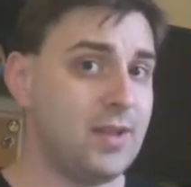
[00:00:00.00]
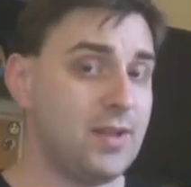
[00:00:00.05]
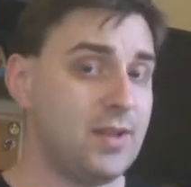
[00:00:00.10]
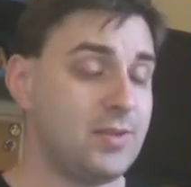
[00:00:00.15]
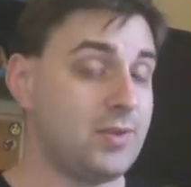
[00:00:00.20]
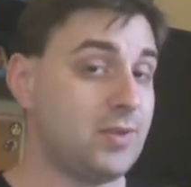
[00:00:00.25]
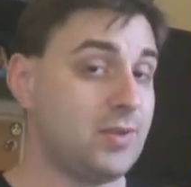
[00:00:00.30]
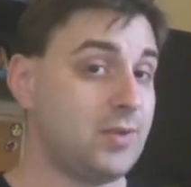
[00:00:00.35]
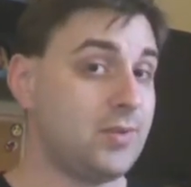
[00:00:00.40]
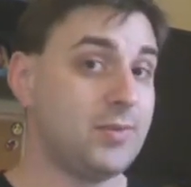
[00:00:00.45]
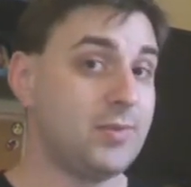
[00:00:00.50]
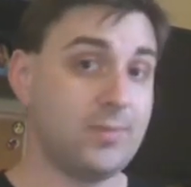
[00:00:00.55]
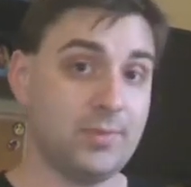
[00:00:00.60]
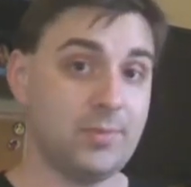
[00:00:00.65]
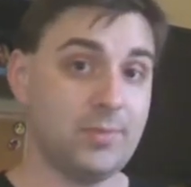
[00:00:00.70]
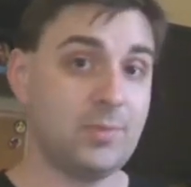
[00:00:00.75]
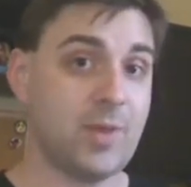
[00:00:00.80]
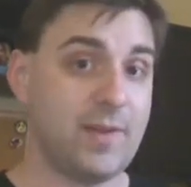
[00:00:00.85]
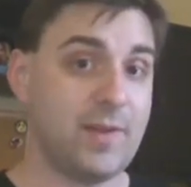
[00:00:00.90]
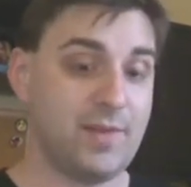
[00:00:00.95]
So
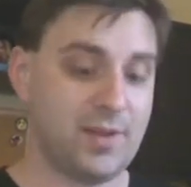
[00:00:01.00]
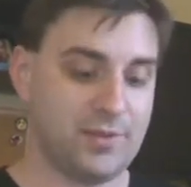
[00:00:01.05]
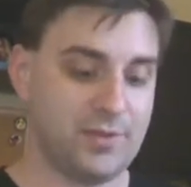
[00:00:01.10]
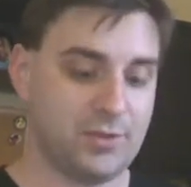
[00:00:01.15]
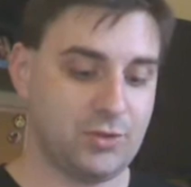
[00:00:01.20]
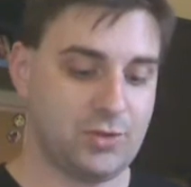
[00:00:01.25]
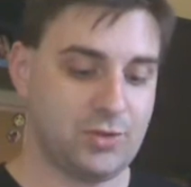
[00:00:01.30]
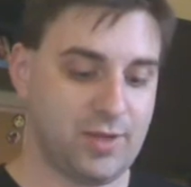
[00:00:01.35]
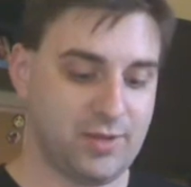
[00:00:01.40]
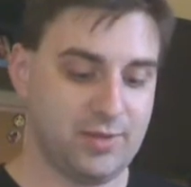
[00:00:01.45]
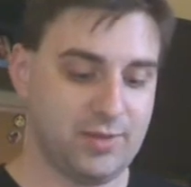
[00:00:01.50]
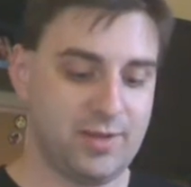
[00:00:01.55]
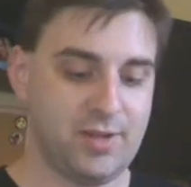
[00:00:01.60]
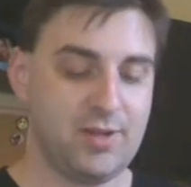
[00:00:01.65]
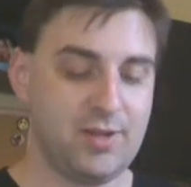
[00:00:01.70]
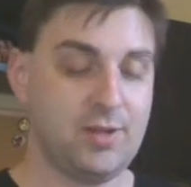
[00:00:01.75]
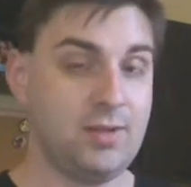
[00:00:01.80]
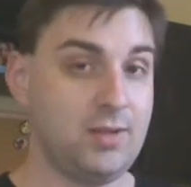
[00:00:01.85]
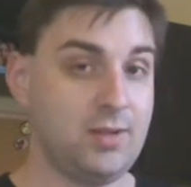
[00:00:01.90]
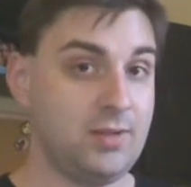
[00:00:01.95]
I've got the trailer
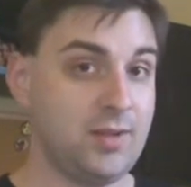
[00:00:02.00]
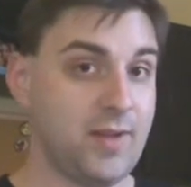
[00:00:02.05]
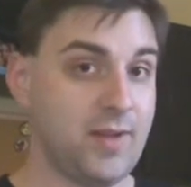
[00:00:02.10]
here.